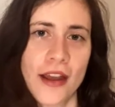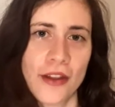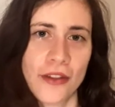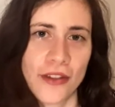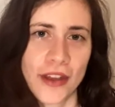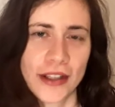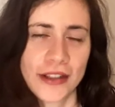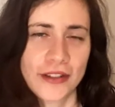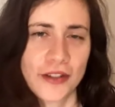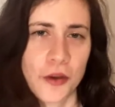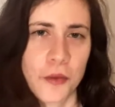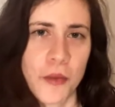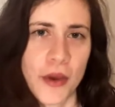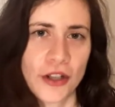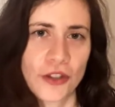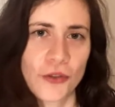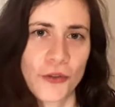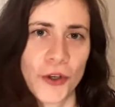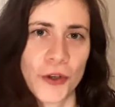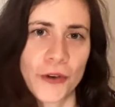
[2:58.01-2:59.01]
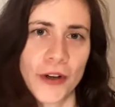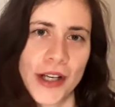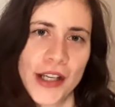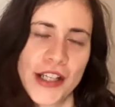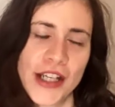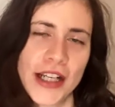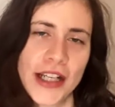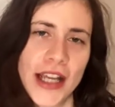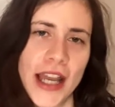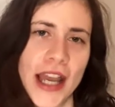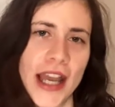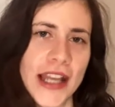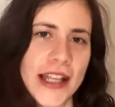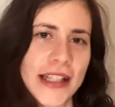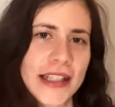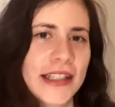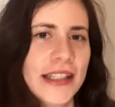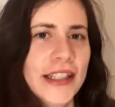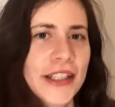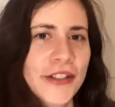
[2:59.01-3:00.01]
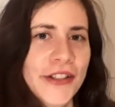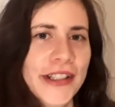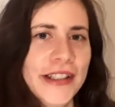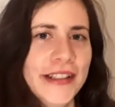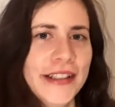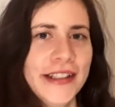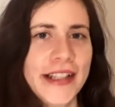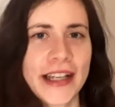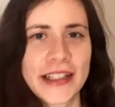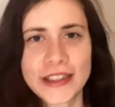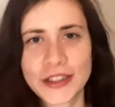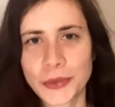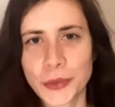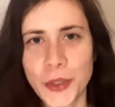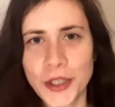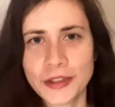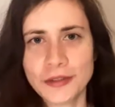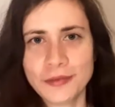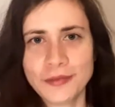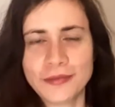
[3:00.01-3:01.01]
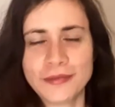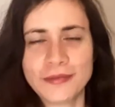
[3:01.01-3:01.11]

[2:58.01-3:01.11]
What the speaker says: Thanks so much for watching and see you in the next one.